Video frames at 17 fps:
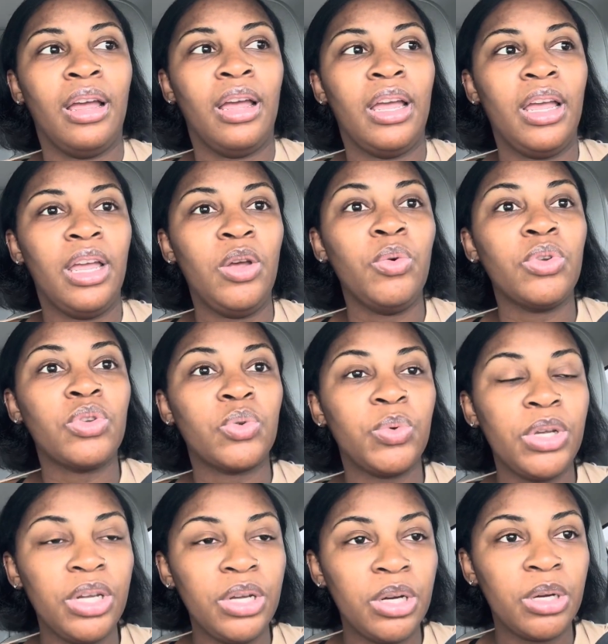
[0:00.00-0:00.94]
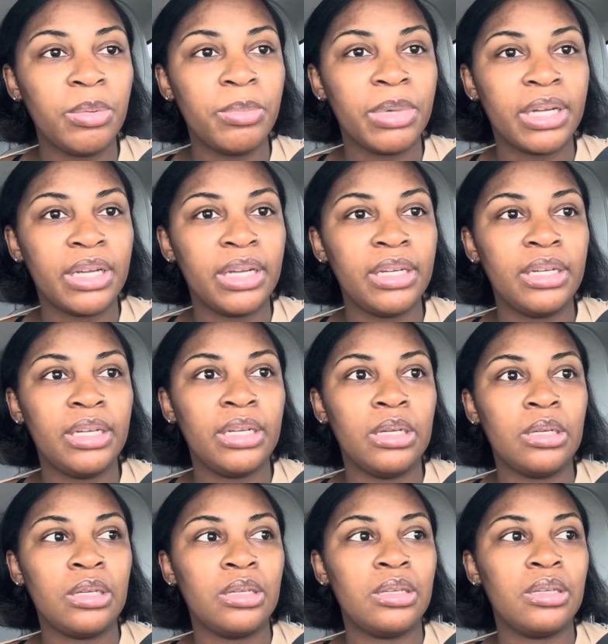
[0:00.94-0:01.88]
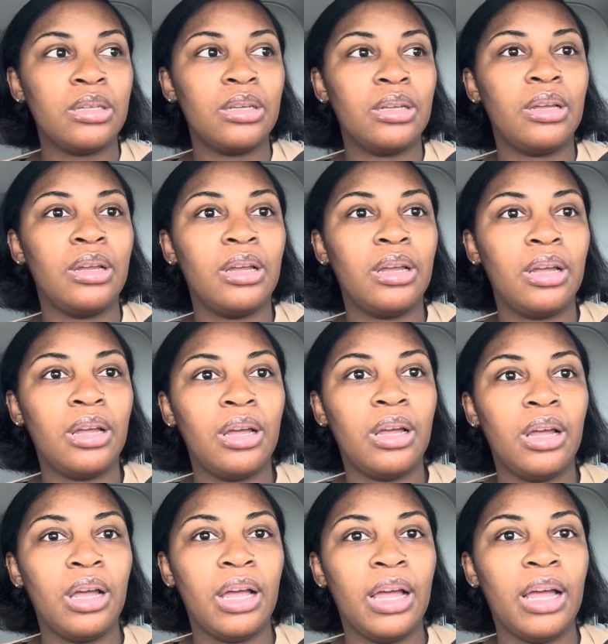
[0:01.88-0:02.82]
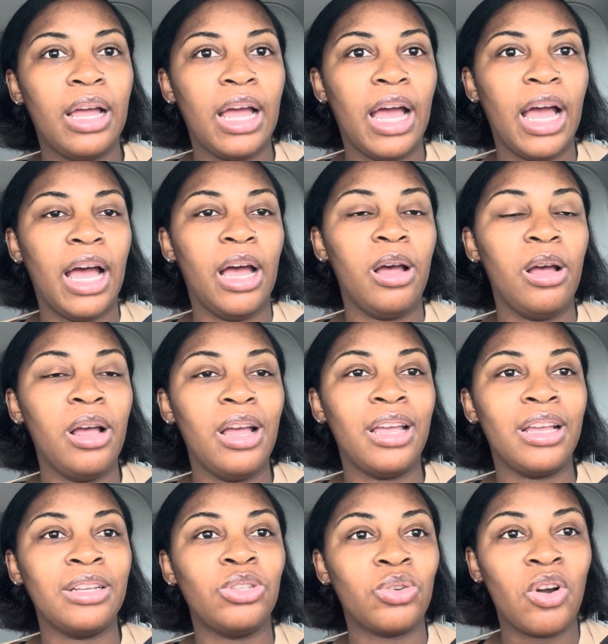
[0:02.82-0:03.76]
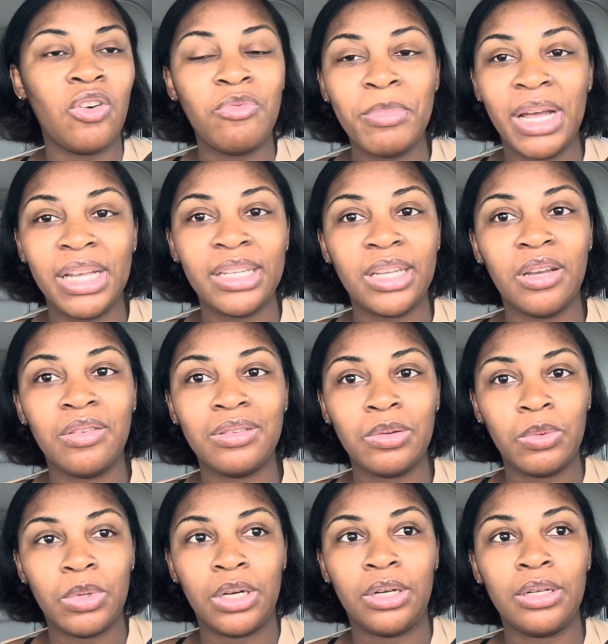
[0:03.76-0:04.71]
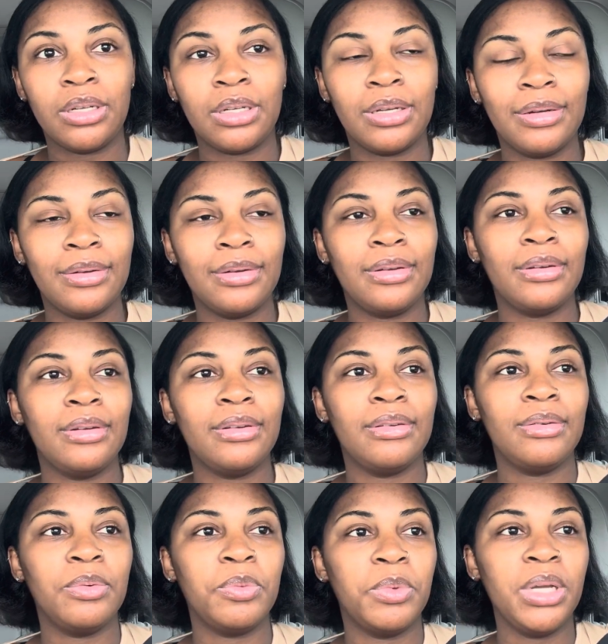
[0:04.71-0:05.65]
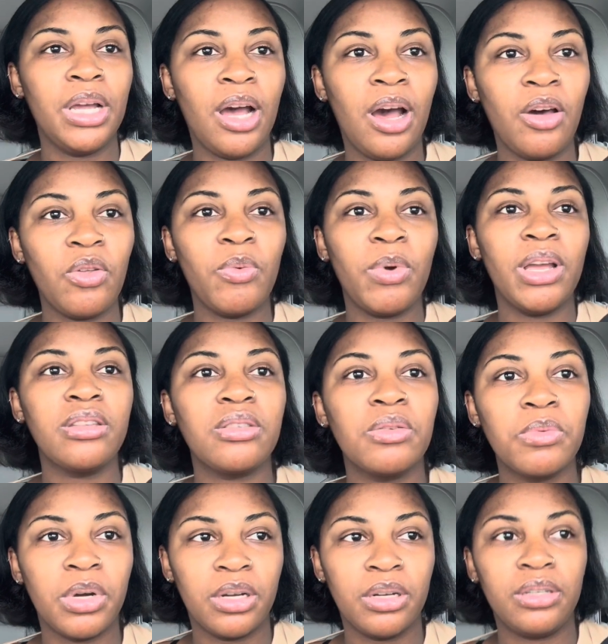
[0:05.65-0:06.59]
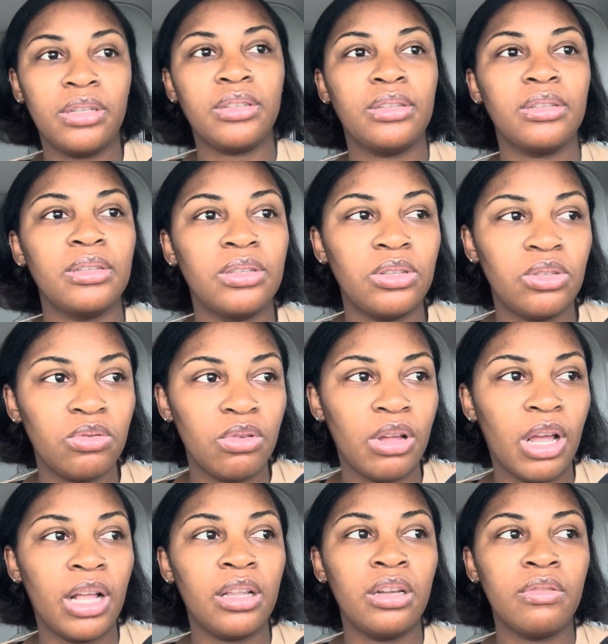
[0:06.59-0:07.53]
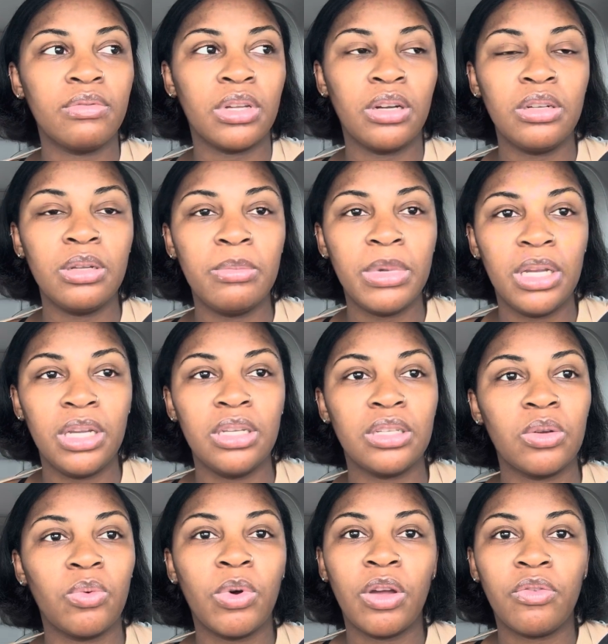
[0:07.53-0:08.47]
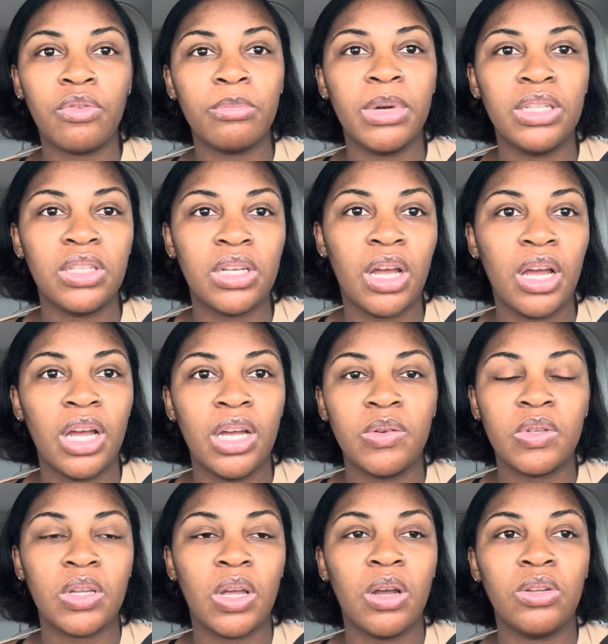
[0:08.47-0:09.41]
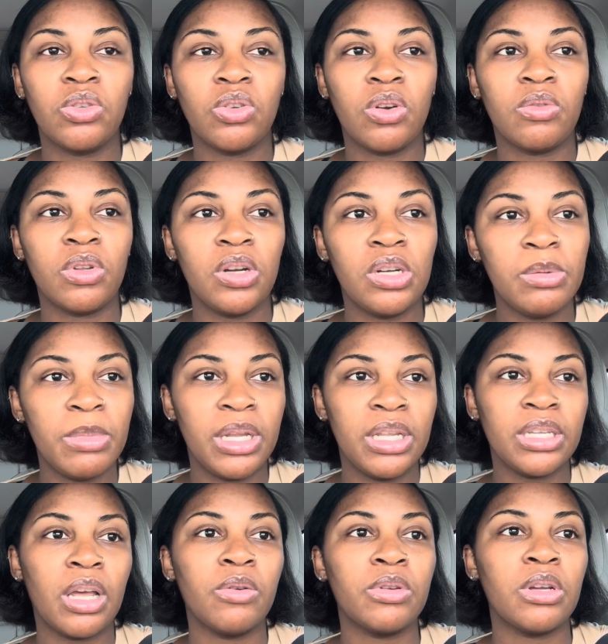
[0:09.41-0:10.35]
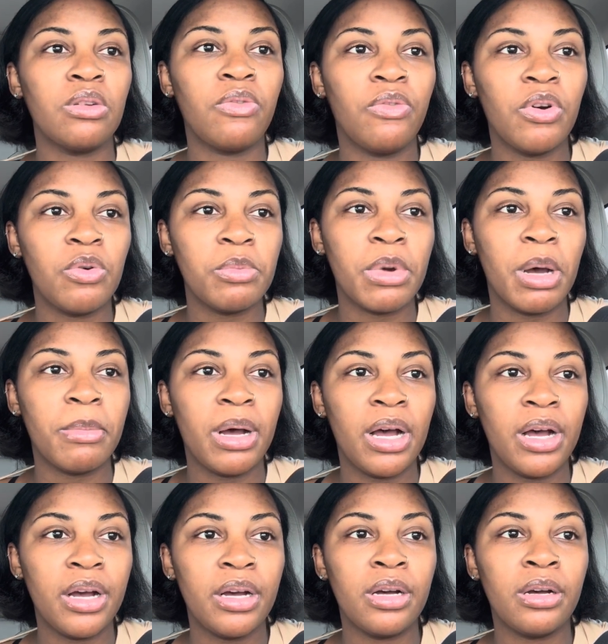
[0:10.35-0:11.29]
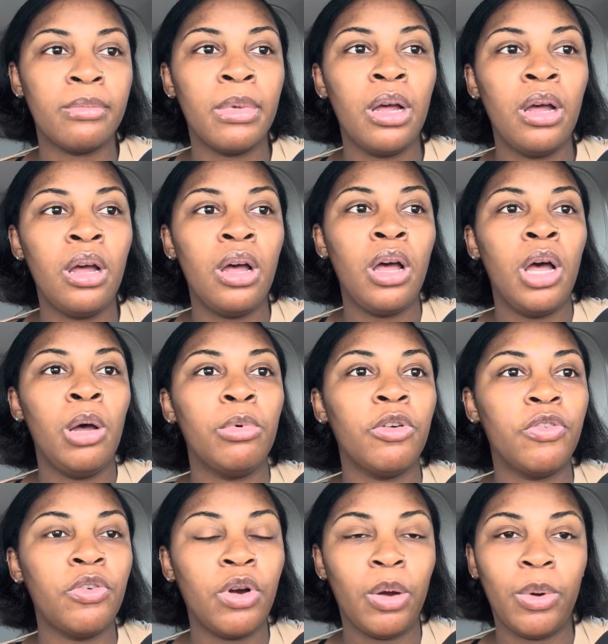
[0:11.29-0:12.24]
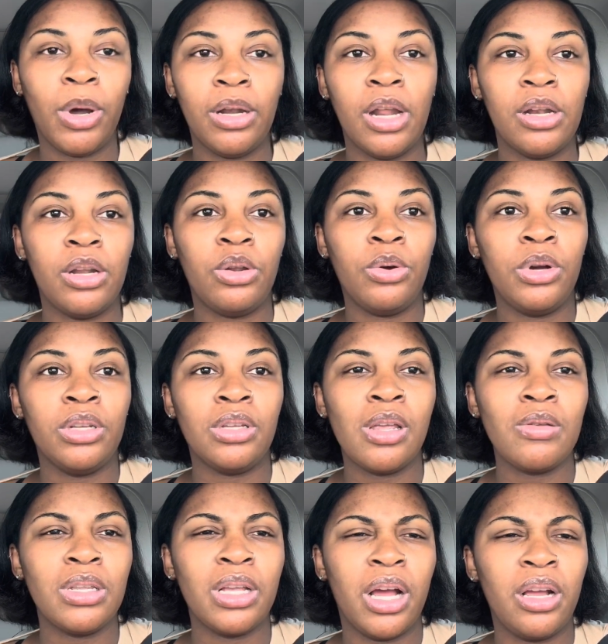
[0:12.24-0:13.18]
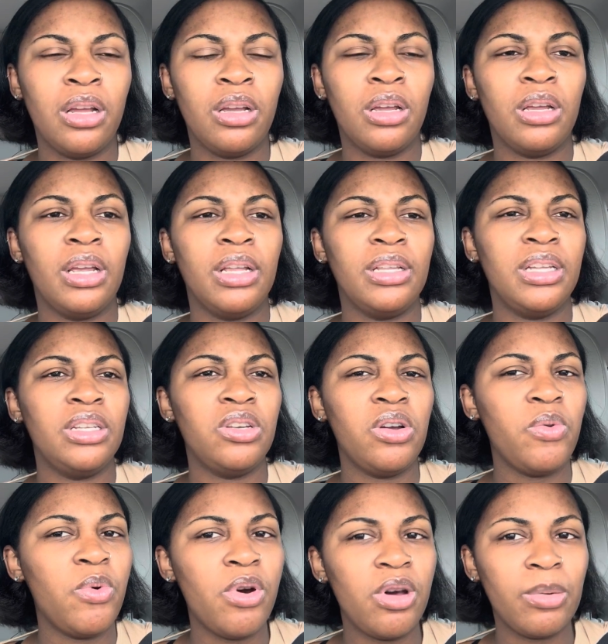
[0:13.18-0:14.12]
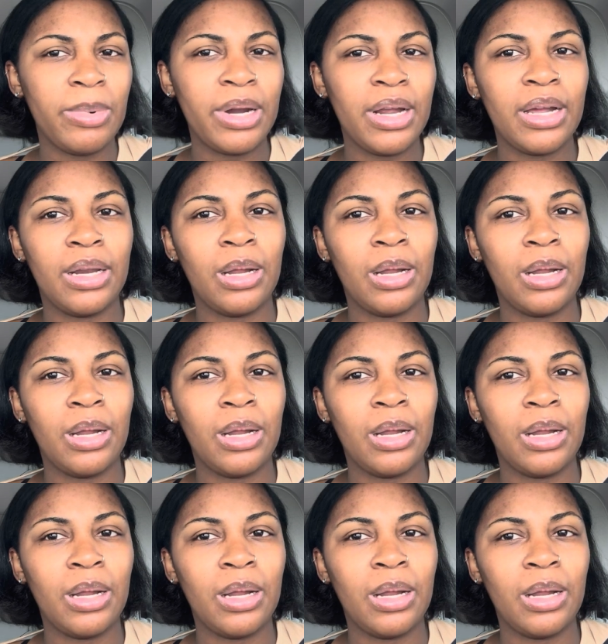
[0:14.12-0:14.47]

It was weird because I drove myself to work, went all the way to work. I lived 30 minutes away from my job, so I drove 30 minutes. I was on the phone with my mom before I walked out the door. She was like, "Did your water break?"